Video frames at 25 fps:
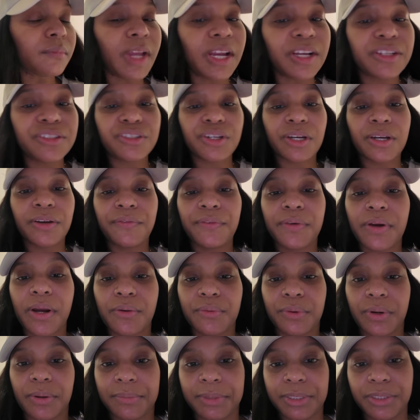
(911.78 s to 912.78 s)
I'm trying to figure out
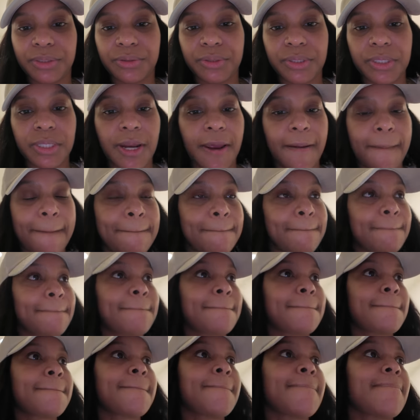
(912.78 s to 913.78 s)
what I'm gonna do today.
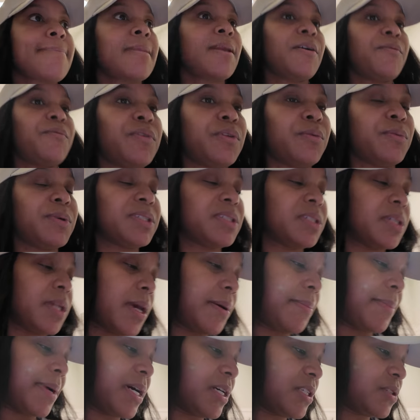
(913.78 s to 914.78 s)
For the rest of the day,
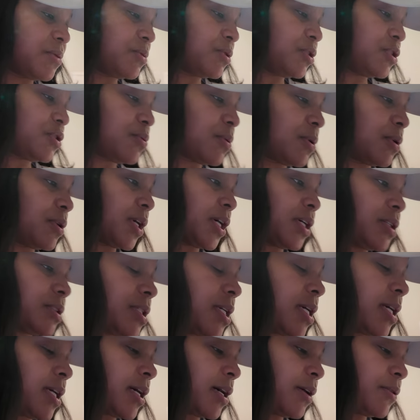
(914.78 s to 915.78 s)
my husband just rolled out
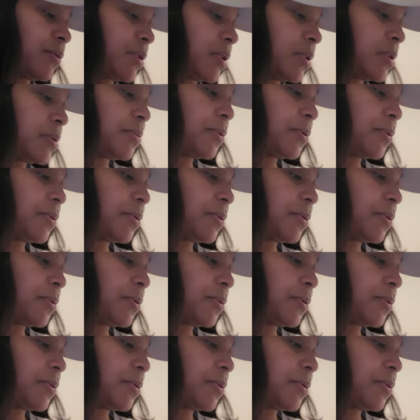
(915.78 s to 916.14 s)
to hang out with his